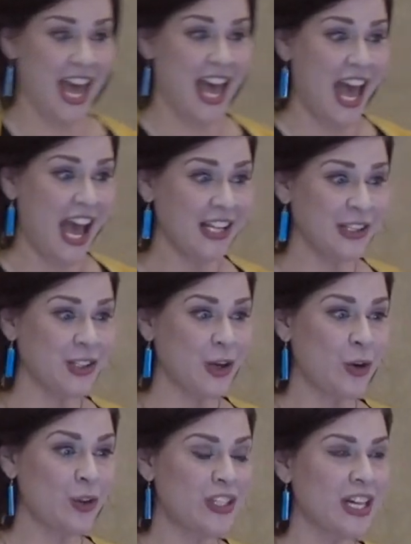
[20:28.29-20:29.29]
and
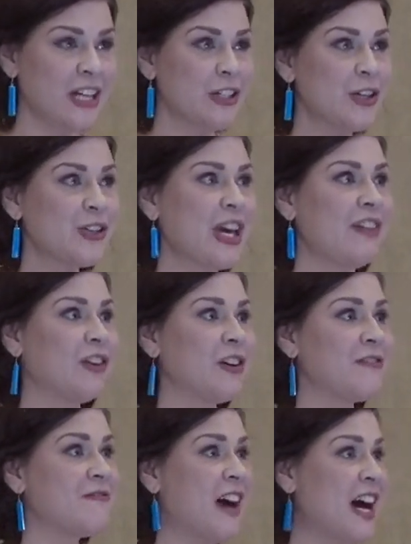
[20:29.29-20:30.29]
so the doctors gave her a
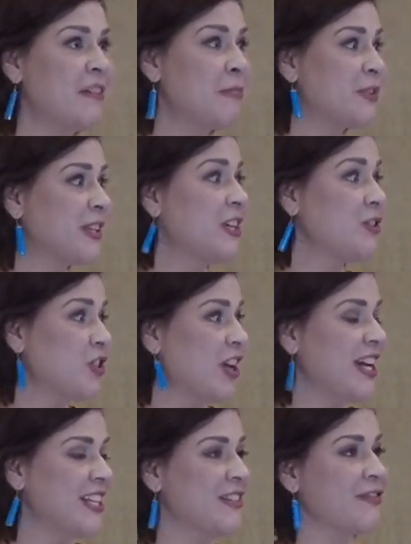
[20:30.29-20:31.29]
5%
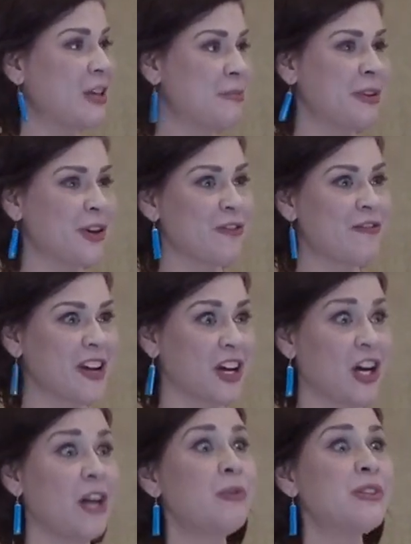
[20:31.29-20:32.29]
chance of keeping her finger.
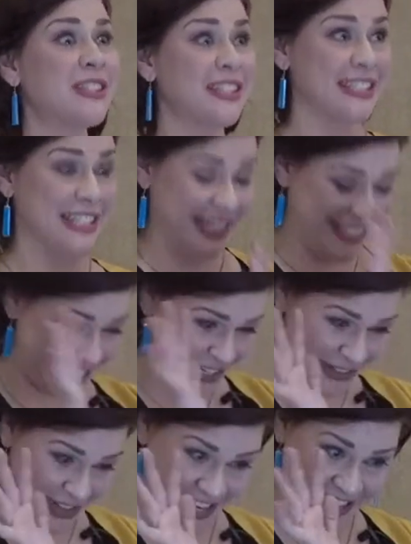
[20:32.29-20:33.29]
It was disgusting, you
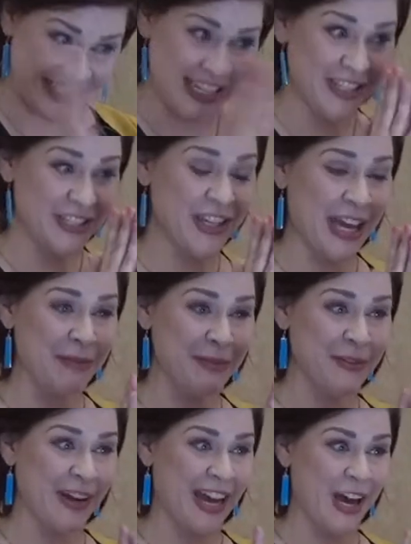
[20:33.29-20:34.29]
guys. She came to
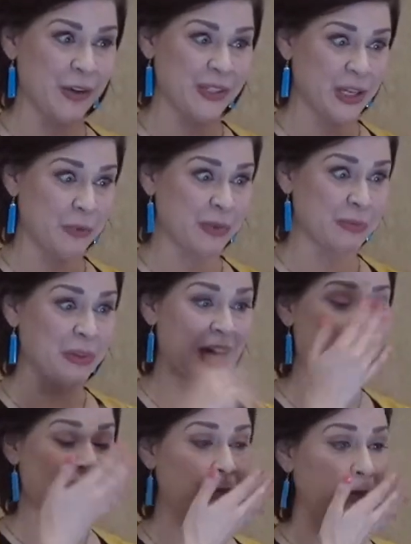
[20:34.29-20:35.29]
my house and it was
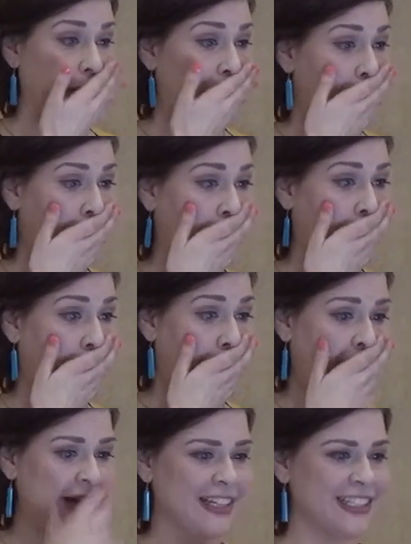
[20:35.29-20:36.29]
black. I'm like, oh.
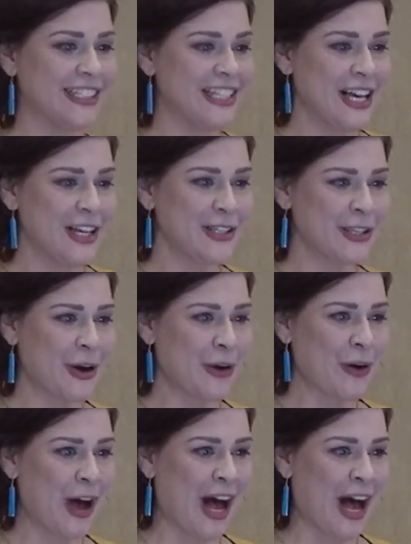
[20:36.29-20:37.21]
So